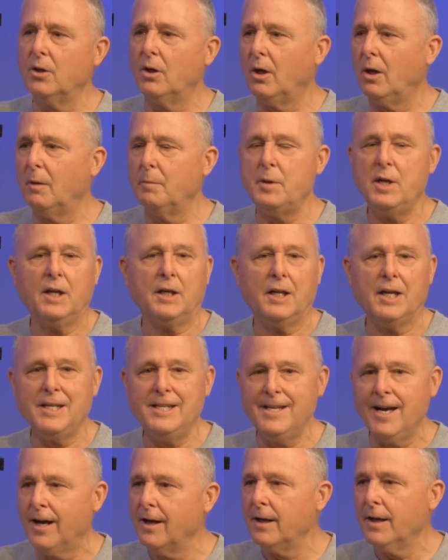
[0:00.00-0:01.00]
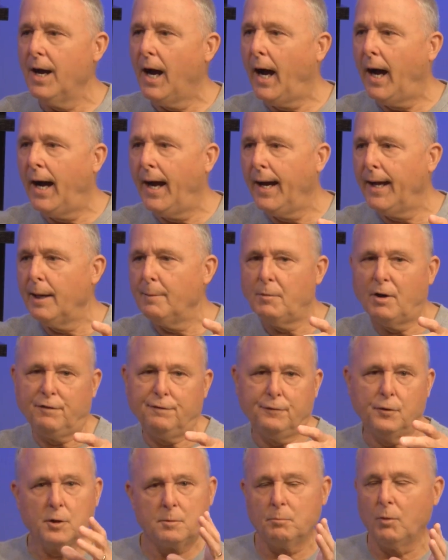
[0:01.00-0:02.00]
all, being a young guy? I'm a
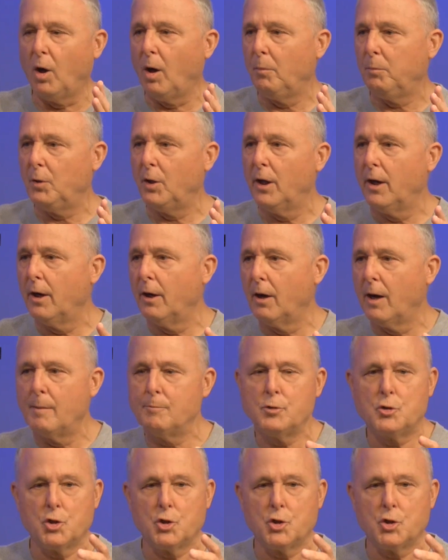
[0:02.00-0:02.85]
football player. I'm